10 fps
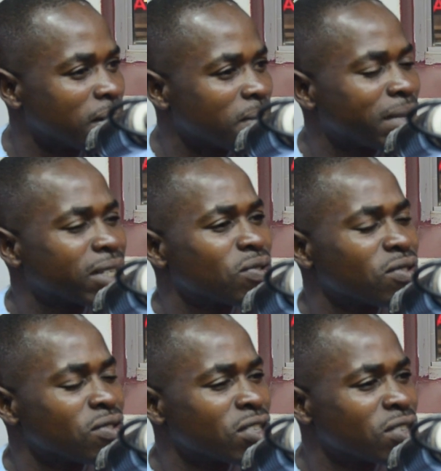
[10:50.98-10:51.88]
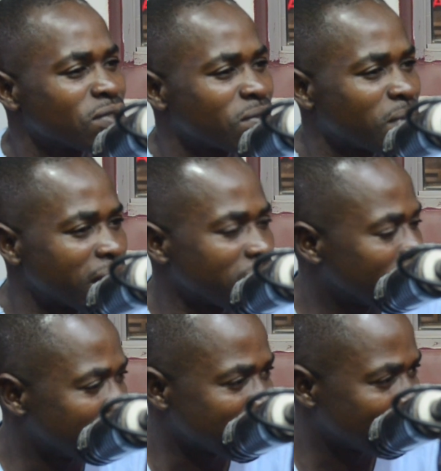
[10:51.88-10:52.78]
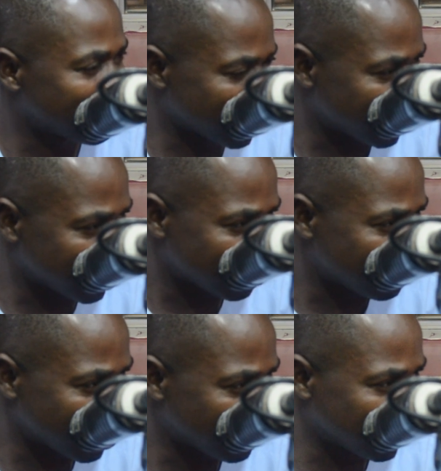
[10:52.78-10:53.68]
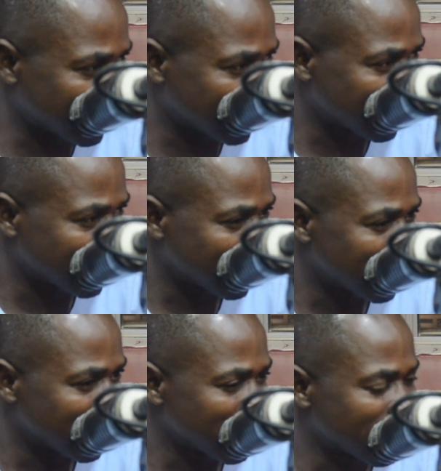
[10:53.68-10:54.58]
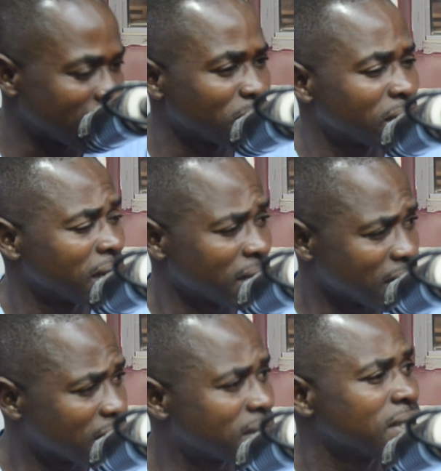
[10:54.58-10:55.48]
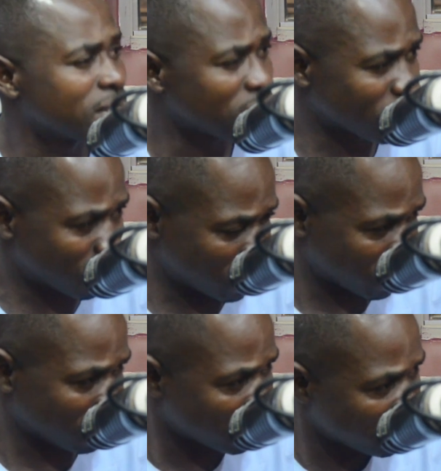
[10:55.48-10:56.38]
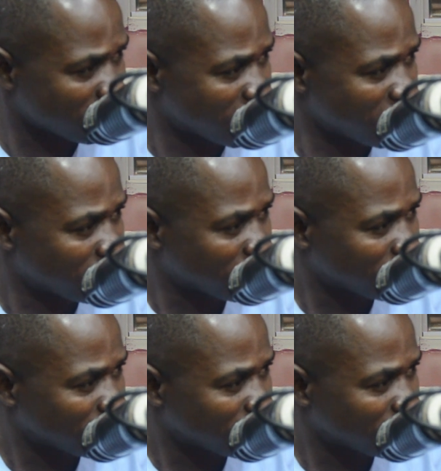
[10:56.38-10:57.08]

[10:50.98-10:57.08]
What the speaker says: But you don't know why Mr. Morgan is driving and where he gets his resources to drive.